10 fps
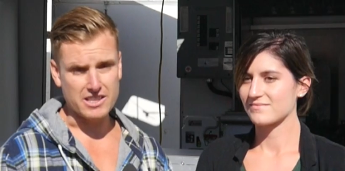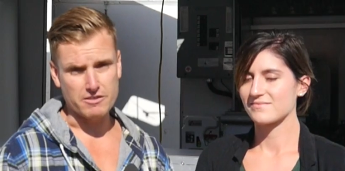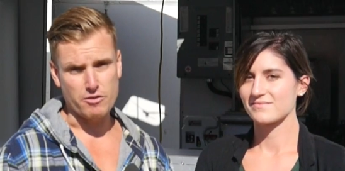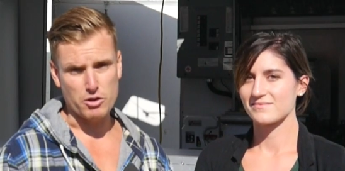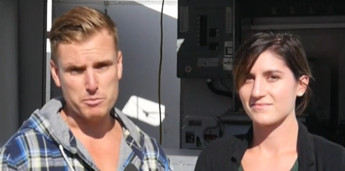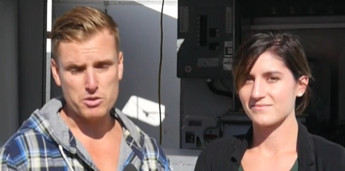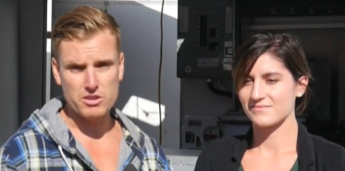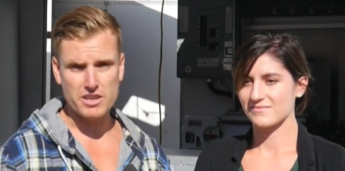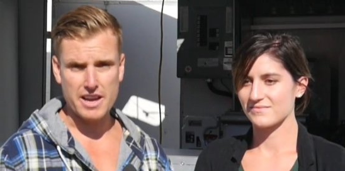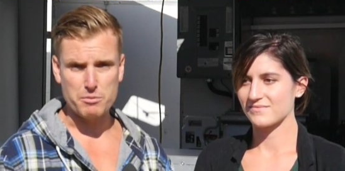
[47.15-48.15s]
Speaker 1: that's
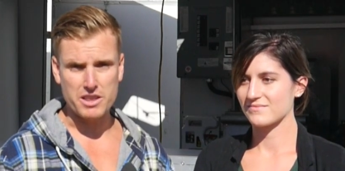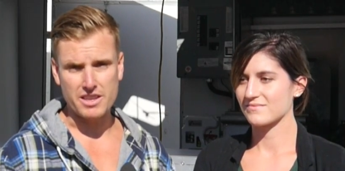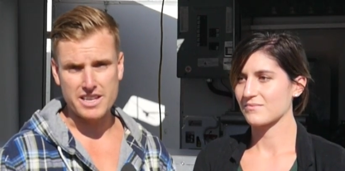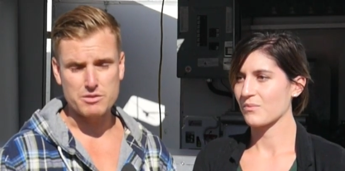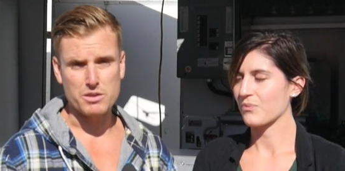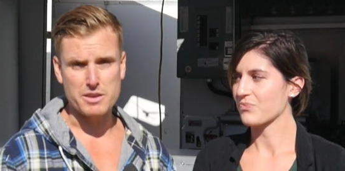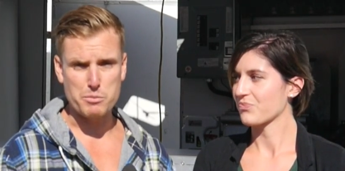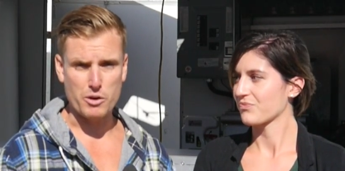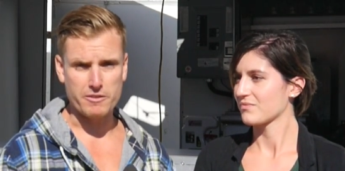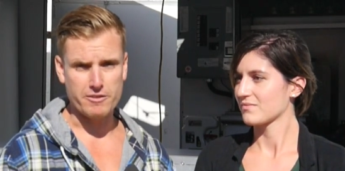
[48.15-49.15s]
affordable and we think that's really
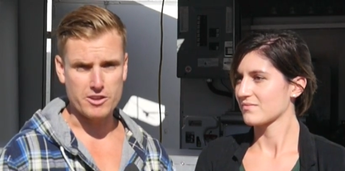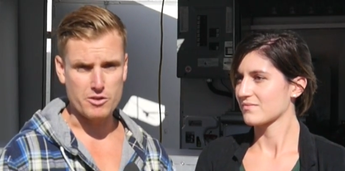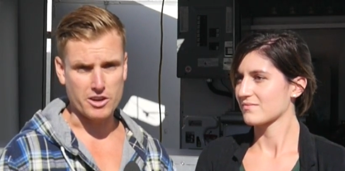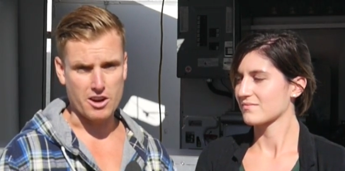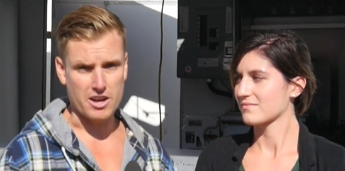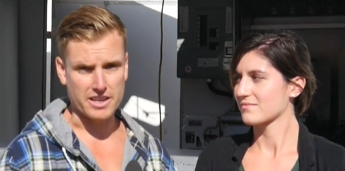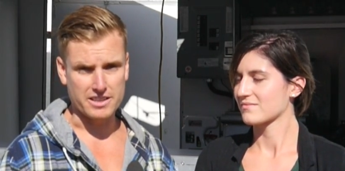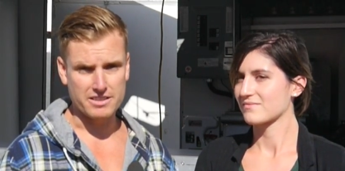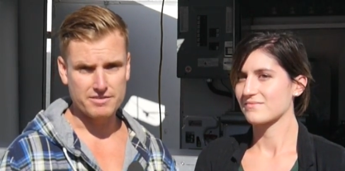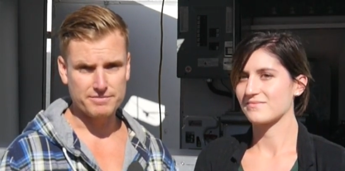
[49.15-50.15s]
important for the Okanagan.